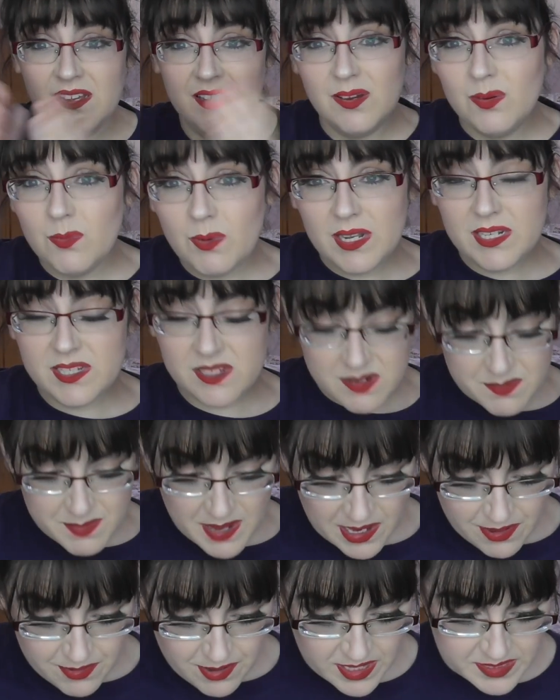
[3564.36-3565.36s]
Well done,
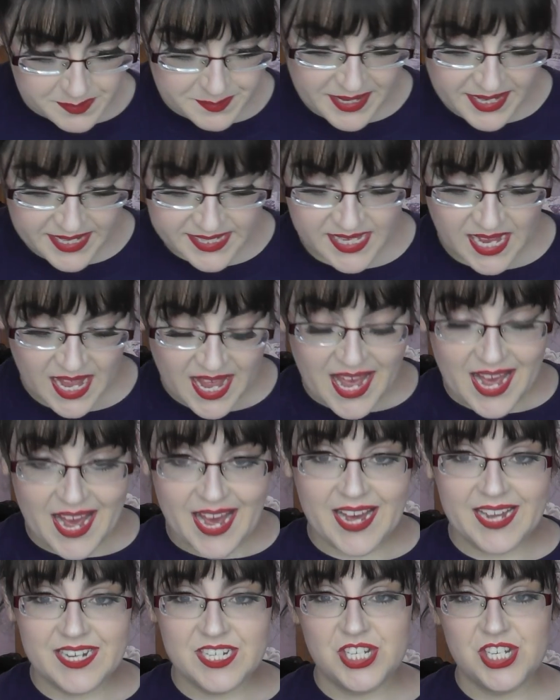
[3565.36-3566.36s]
Mellow Cosmetics.
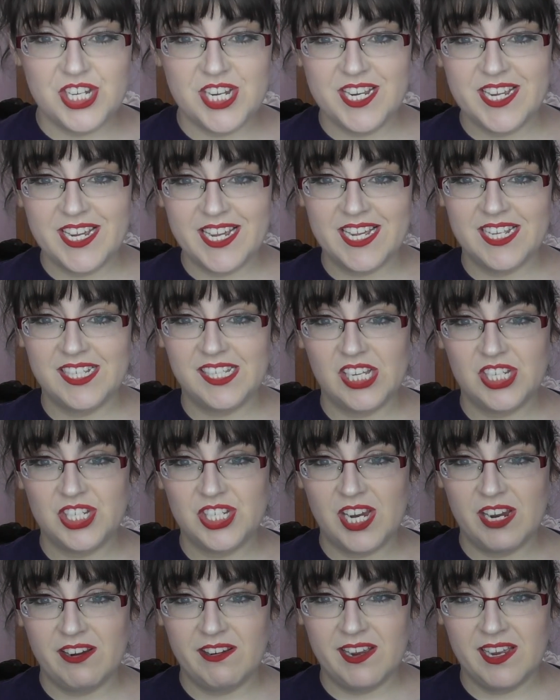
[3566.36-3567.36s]
And she is
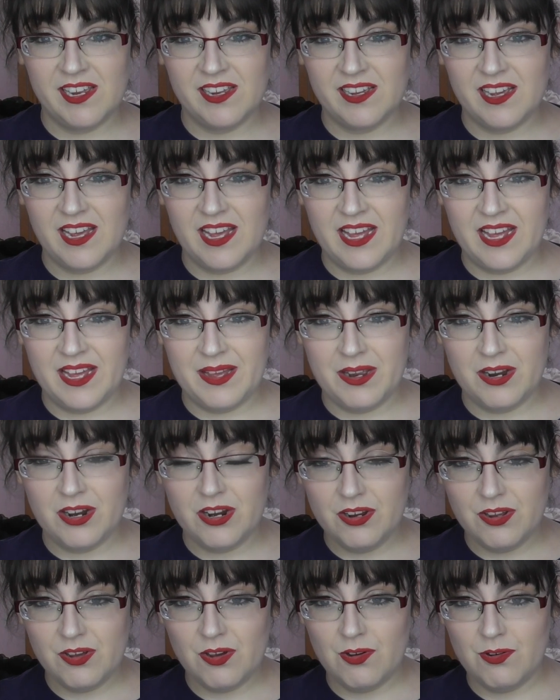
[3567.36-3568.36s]
sharing
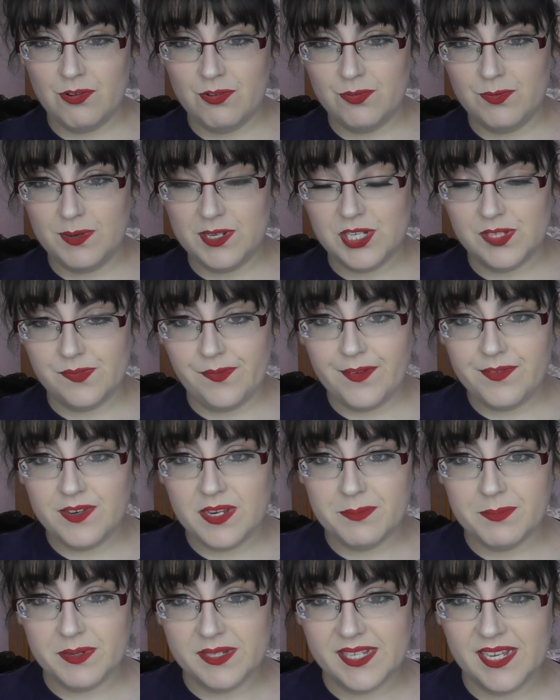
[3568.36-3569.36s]
her code, which is
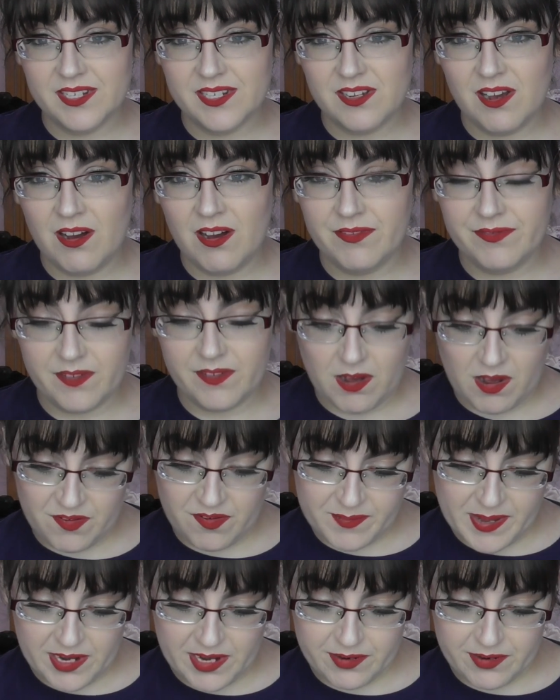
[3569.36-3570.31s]
15% off of Mellow